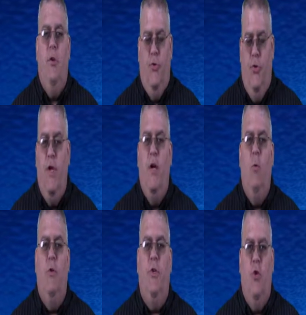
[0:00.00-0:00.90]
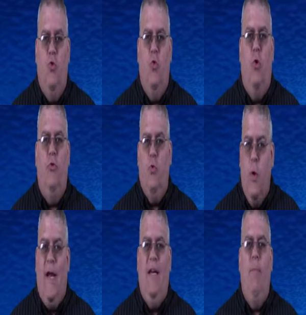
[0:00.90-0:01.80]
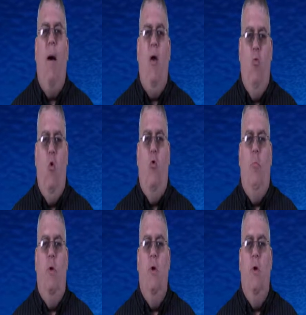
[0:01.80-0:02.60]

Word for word: Judea was controlled directly by Rome